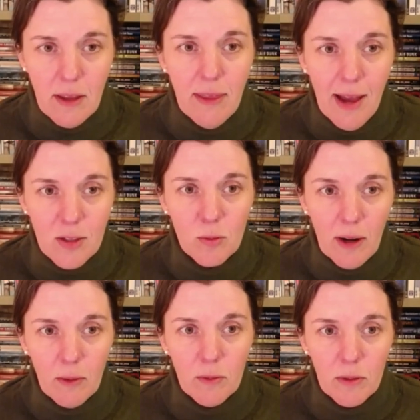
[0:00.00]
And that's where
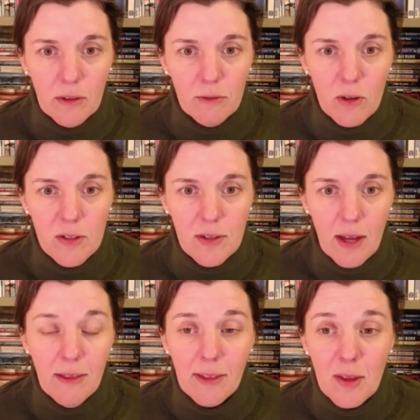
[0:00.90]
I would really focus that,
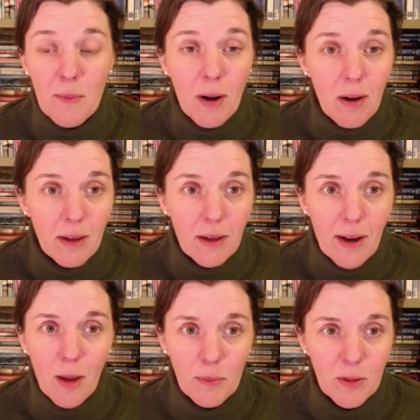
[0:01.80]
and let the market
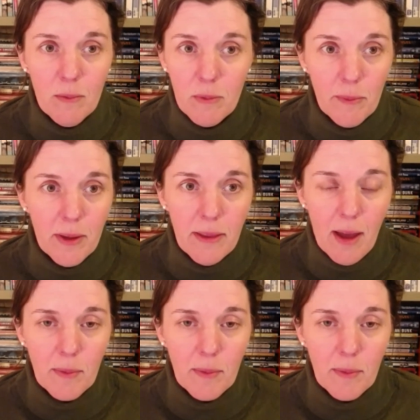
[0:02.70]
help you implement that,